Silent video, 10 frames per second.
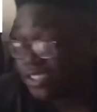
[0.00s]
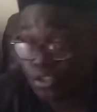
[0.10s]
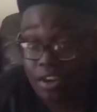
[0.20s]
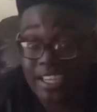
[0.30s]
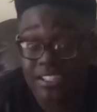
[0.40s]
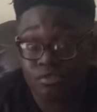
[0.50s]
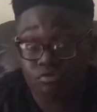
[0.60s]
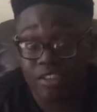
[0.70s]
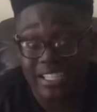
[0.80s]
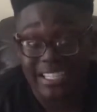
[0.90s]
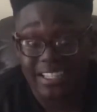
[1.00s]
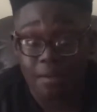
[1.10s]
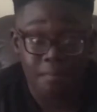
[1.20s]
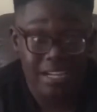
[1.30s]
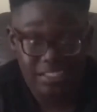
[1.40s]
not in really a
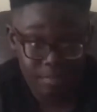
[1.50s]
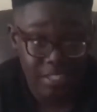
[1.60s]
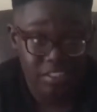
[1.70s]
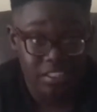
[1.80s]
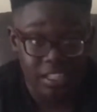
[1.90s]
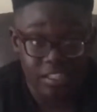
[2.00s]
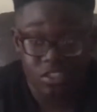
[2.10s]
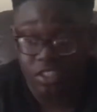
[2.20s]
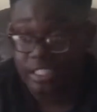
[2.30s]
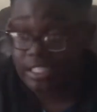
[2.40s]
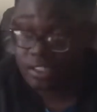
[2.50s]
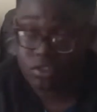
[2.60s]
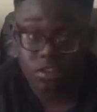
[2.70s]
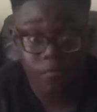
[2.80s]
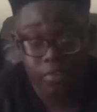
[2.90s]
match like Sunday League or
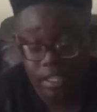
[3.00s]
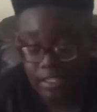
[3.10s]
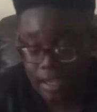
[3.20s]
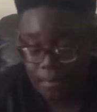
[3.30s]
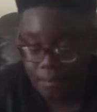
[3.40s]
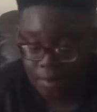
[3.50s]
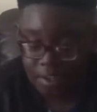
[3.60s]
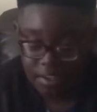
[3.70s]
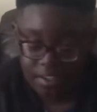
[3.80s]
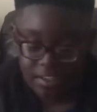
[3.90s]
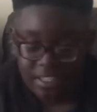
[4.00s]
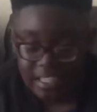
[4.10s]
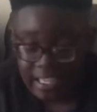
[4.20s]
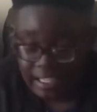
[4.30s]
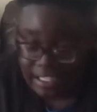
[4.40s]
something like that, but
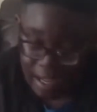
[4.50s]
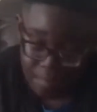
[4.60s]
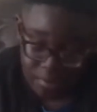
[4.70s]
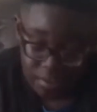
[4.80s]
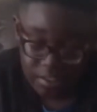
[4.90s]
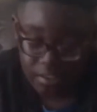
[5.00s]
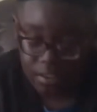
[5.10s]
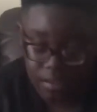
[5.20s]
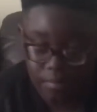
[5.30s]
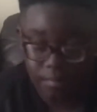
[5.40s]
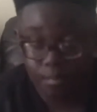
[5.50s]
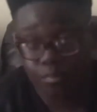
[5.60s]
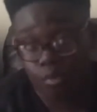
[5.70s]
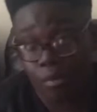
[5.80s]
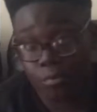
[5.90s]
this happened in
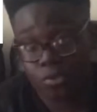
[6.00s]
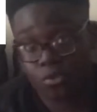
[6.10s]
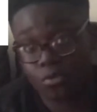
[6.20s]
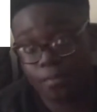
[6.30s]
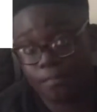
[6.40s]
primary school.